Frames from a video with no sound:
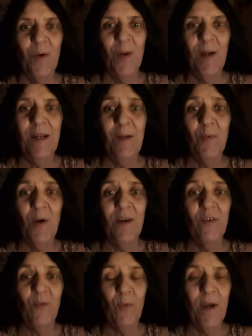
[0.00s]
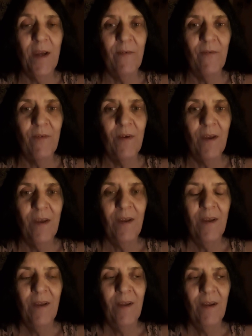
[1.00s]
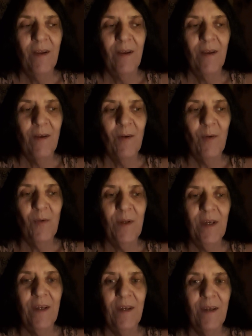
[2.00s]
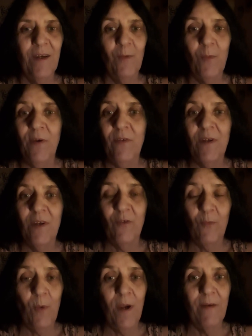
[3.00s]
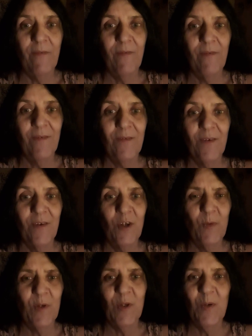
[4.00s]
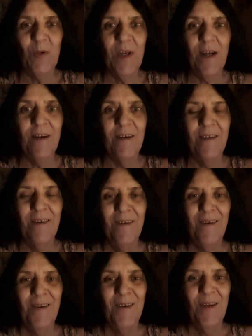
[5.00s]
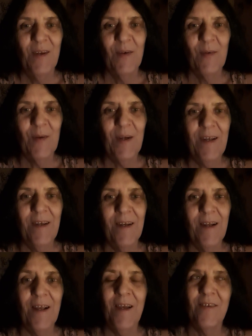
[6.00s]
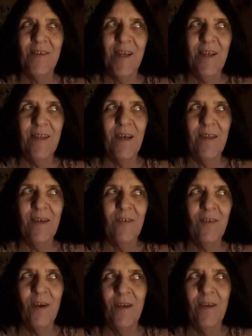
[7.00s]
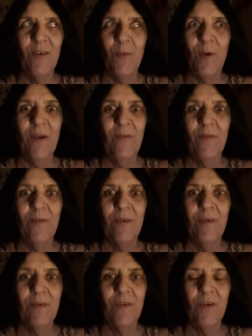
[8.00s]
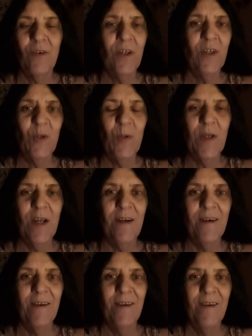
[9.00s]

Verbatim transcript: and he brought his wife. Only it wasn't his wife, she was too young, right? And I had said that that's not his wife, she's too young,